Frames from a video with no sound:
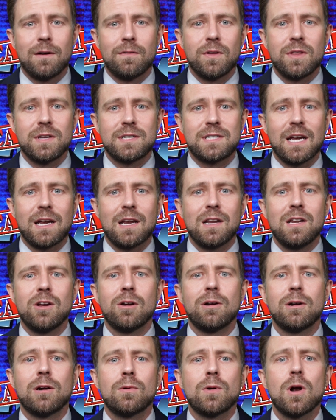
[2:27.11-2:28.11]
For the second
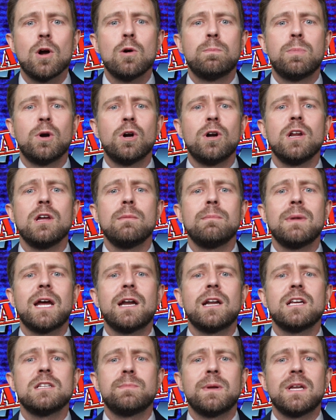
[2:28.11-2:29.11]
year in a row, Burning
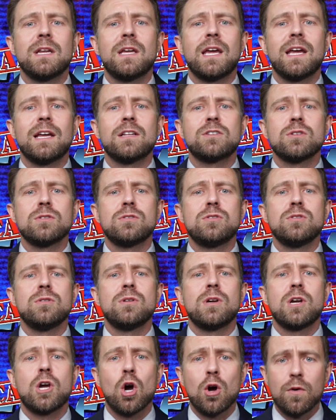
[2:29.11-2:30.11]
Man has been canceled
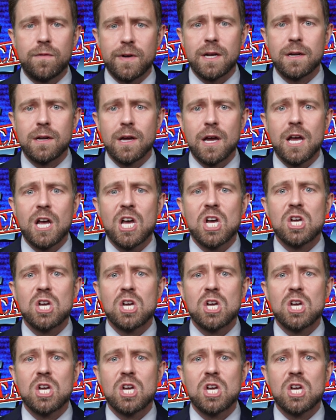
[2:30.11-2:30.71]
due to COVID,